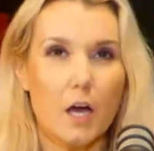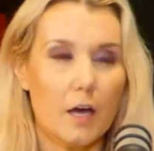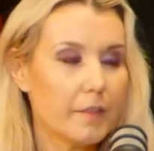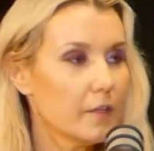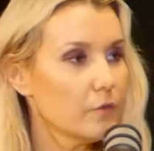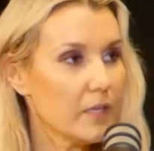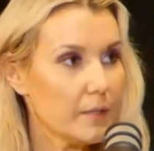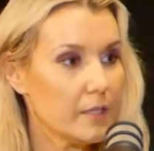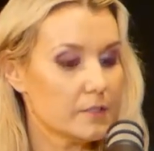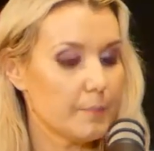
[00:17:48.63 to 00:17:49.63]
I think
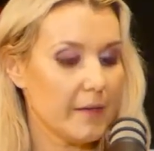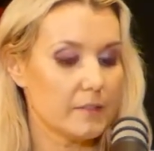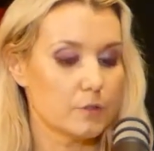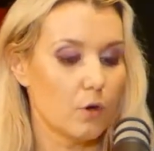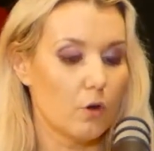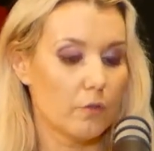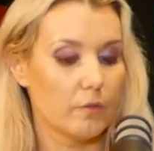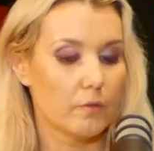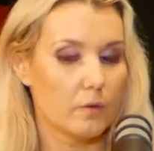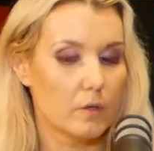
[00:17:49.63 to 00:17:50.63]
it depends
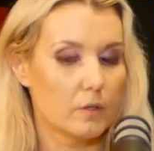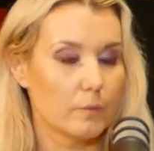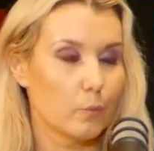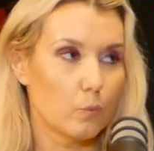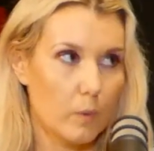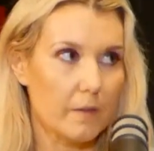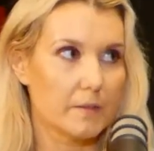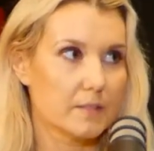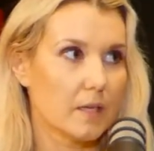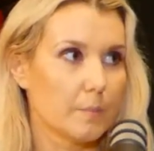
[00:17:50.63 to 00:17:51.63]
on
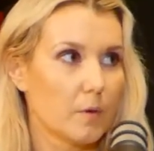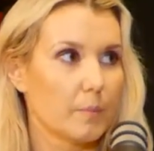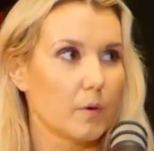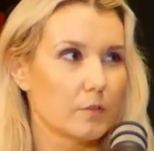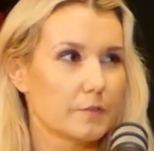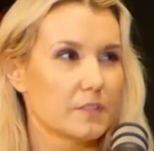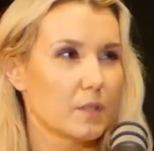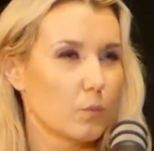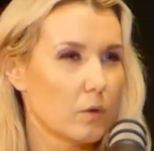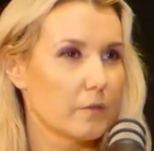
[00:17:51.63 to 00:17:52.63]
the suburb, but obviously
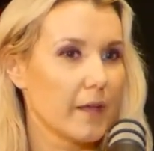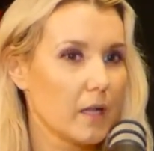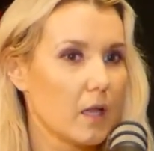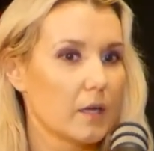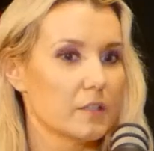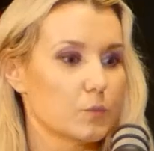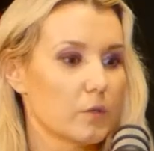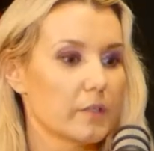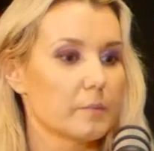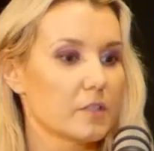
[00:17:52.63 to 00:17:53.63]
what that client is
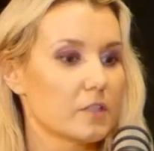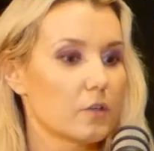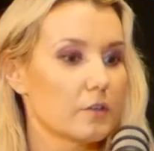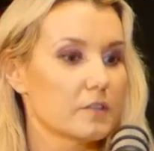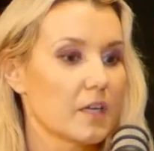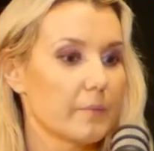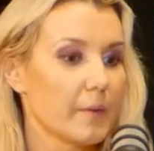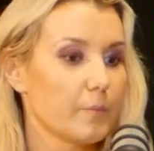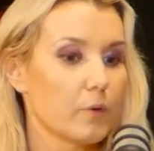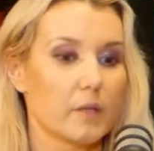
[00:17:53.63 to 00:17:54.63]
wanting, because a lot of the time
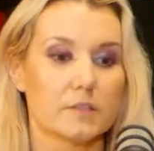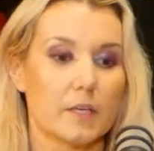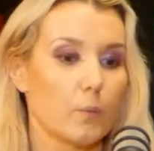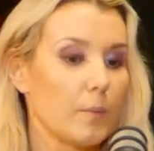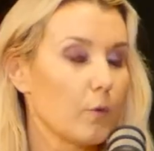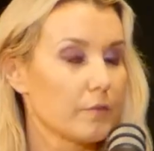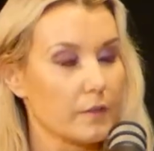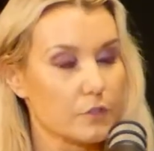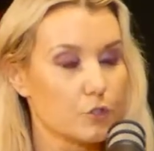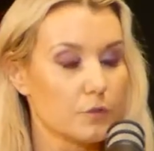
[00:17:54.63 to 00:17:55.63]
they're putting, say,
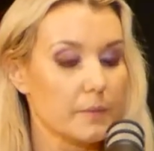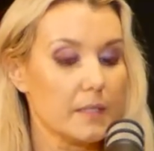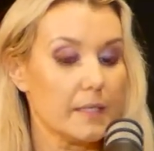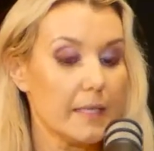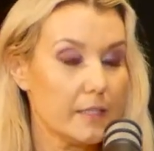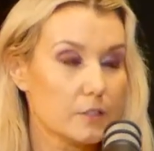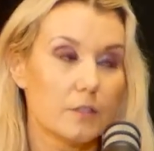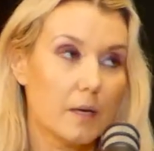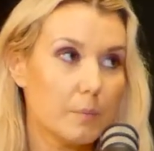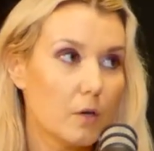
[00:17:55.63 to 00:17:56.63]
1.5 to 2 million into
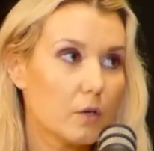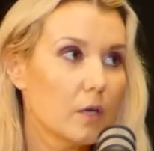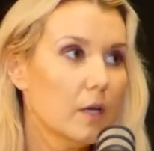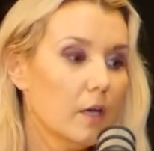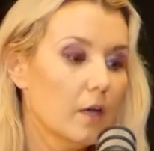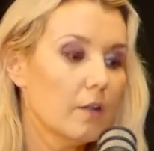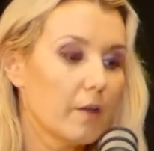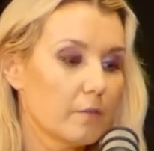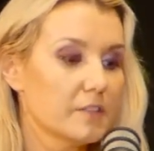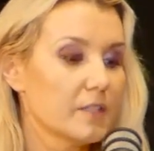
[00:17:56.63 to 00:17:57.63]
that block.
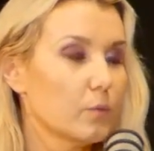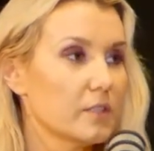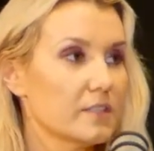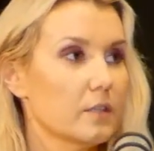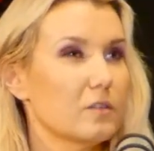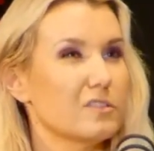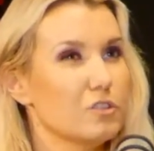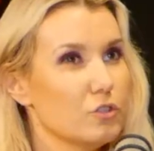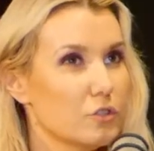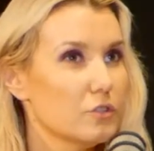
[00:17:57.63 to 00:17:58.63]
They obviously want to sell
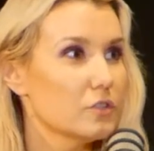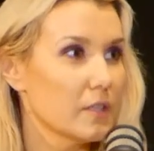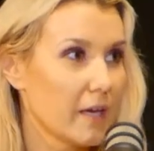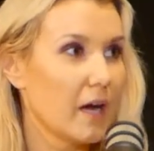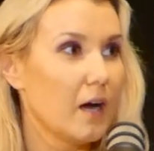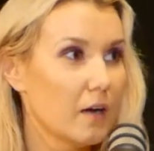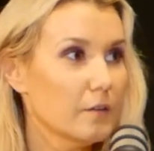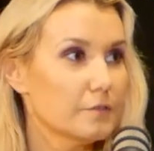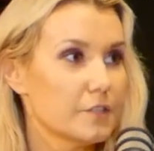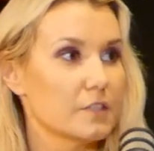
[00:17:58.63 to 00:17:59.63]
usually
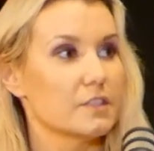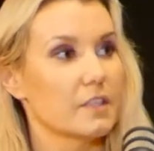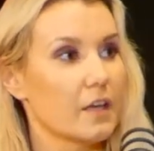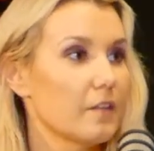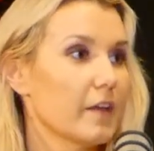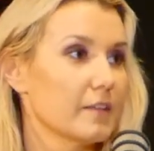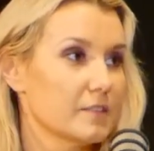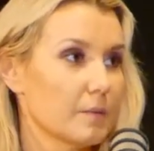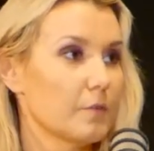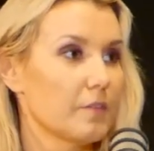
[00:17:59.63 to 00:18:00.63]
half just to get
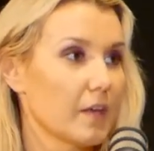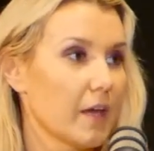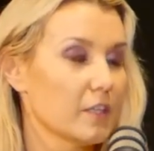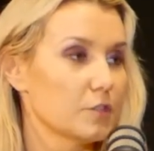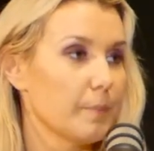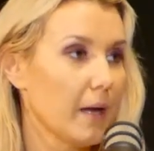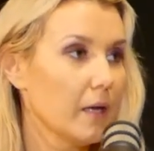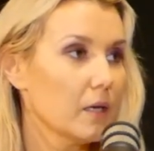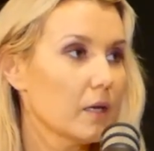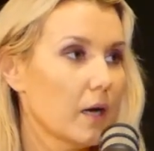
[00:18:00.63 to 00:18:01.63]
some of their cash
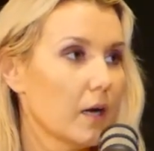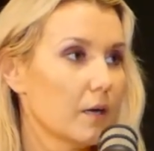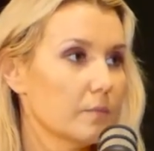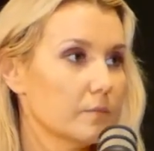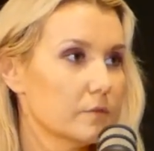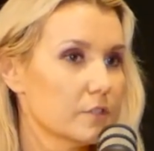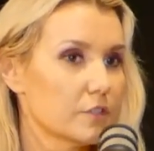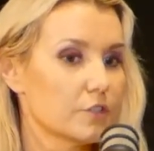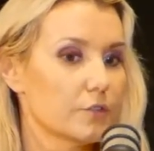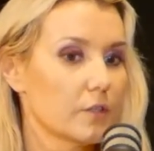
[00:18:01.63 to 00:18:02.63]
back,
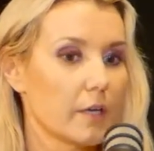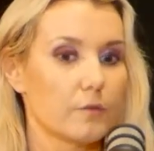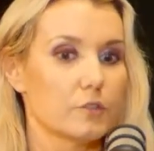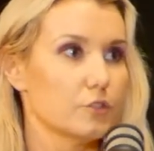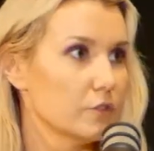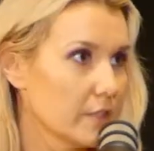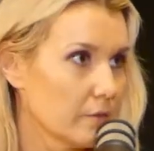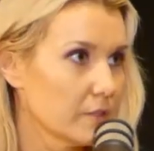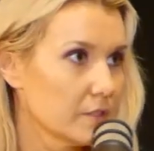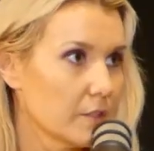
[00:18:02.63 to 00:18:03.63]
just to like reduce
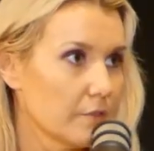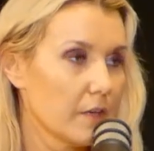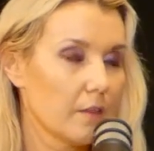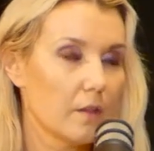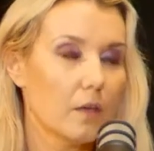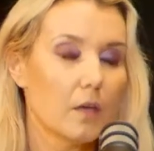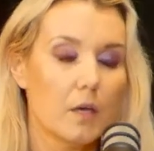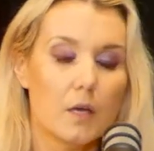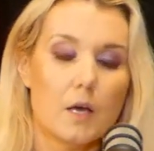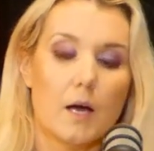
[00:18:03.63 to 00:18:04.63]
their risk, anything.
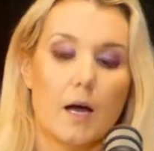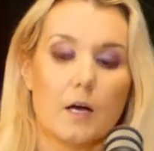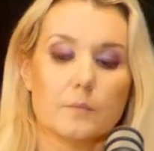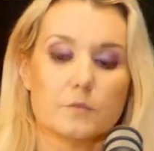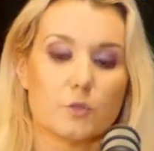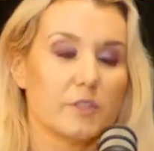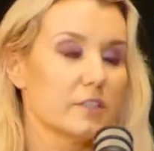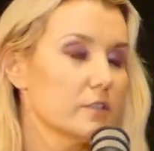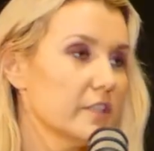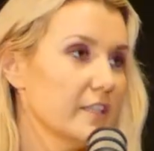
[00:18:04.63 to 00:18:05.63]
So we
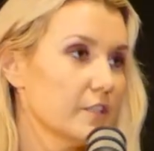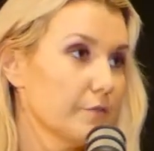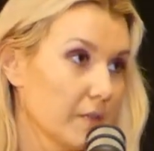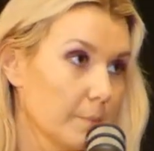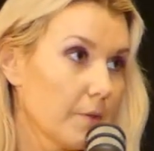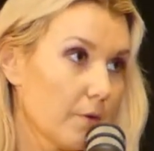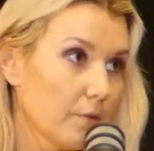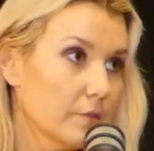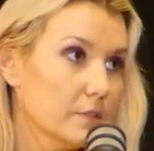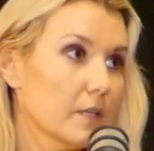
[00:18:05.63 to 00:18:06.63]
tend to flip
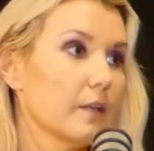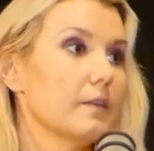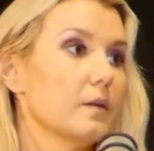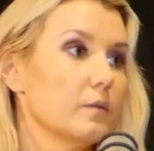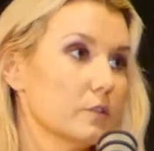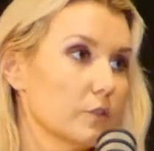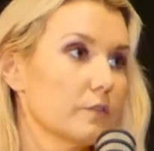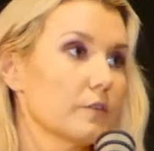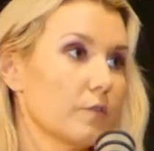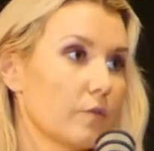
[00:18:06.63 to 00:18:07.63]
those and then sort of
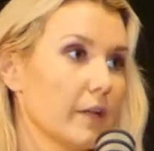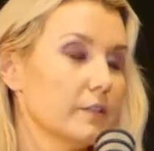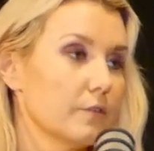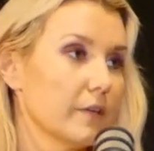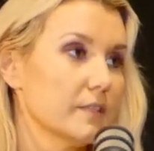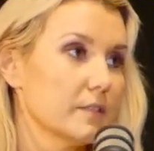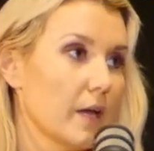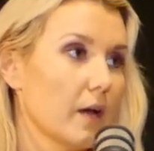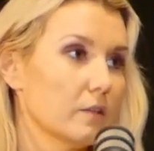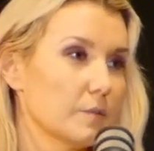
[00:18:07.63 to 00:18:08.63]
rent the rest
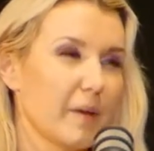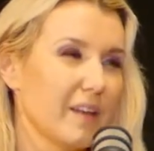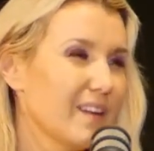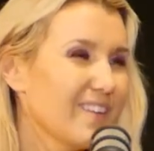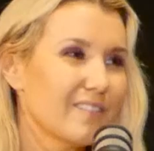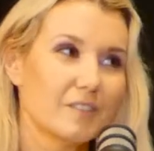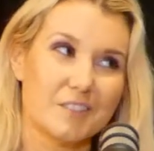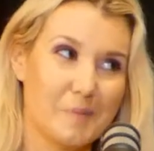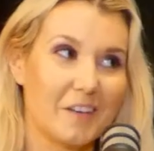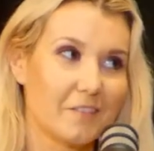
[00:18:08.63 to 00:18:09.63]
out, depending
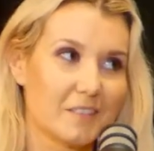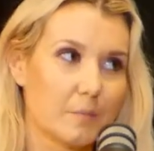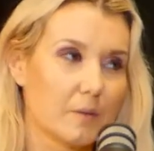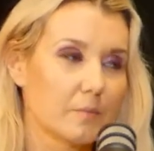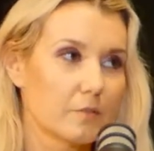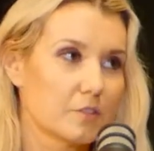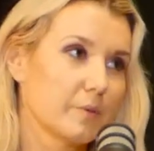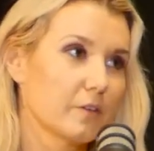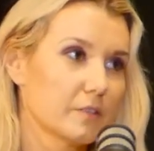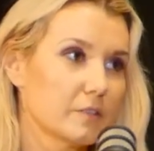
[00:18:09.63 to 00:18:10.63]
on the suburb, to
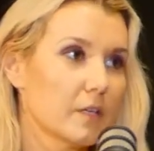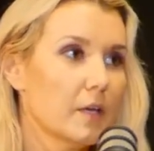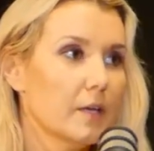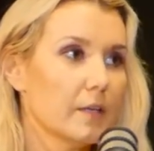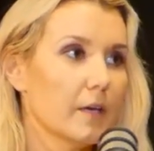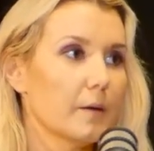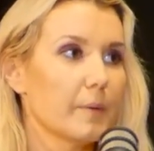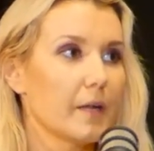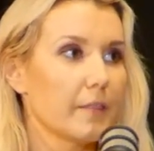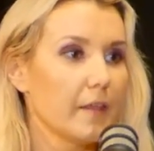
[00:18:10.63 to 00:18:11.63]
be honest. Yeah,
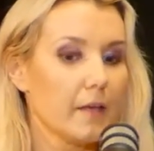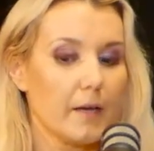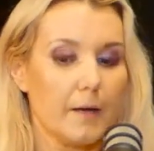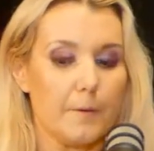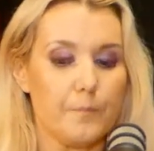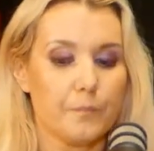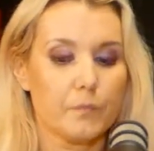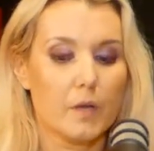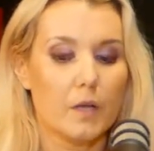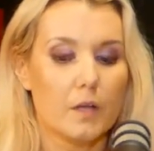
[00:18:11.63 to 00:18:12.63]
but I think
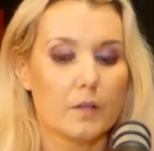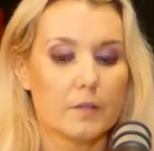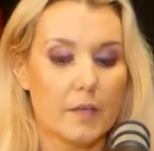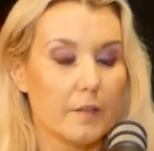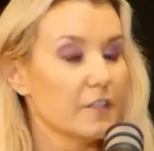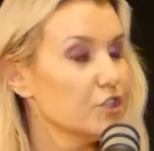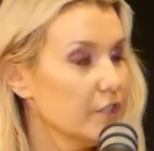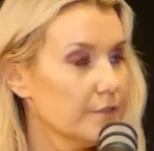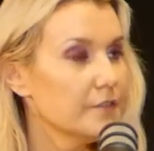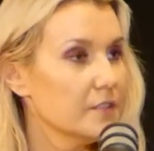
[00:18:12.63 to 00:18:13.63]
the
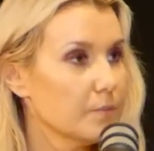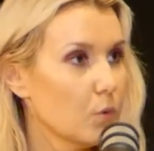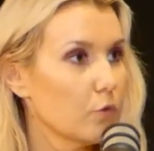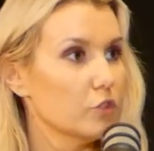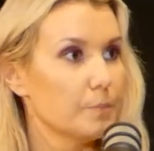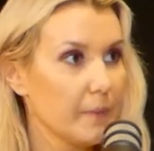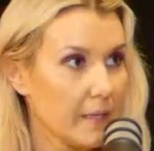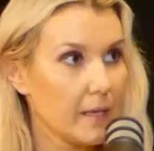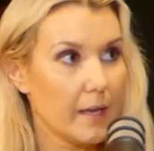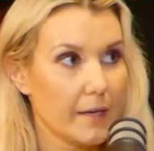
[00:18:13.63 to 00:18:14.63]
shift is more those
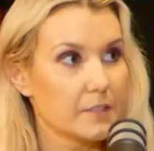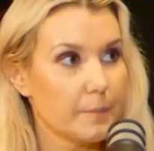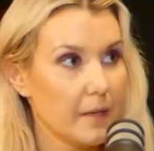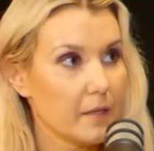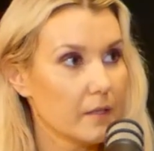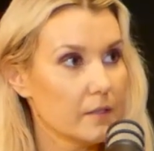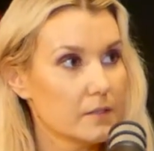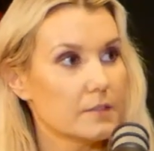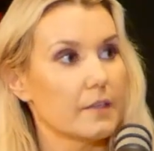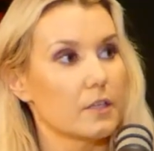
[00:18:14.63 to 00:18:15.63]
big land
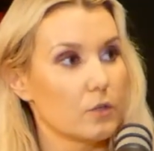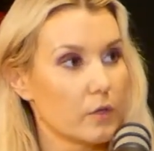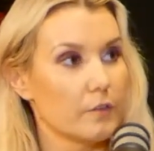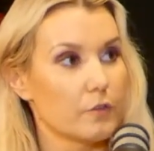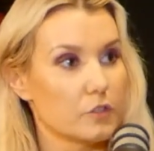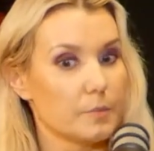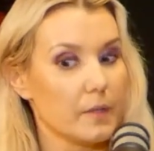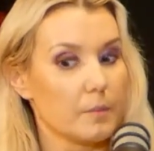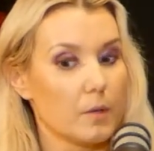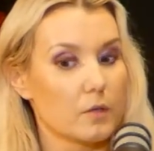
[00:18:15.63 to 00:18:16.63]
bankers that are looking for those
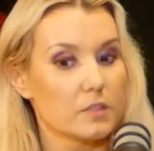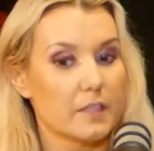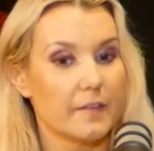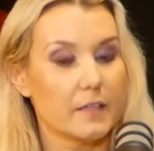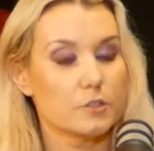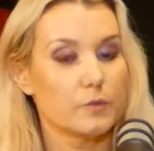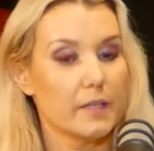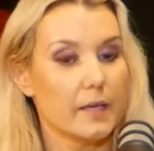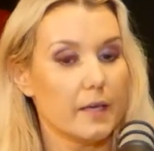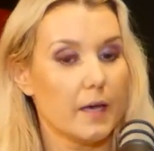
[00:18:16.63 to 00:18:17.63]
bigger blocks, and that's
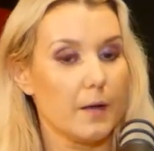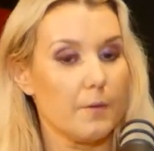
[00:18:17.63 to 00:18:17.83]
really